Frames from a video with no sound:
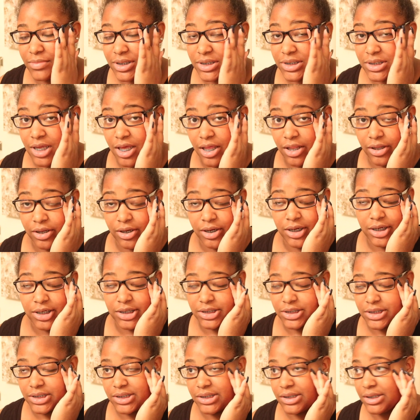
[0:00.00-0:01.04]
this color.
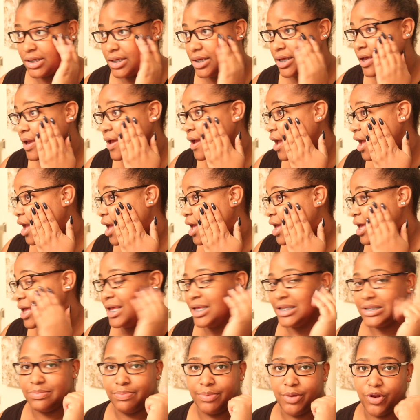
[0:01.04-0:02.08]
It's
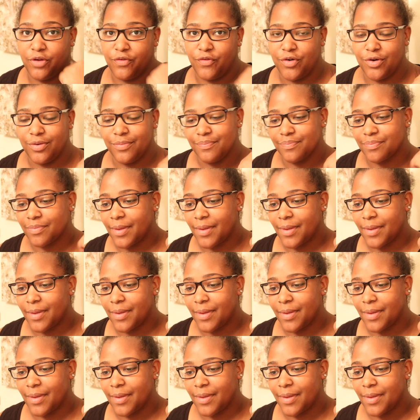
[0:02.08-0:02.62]
beautiful.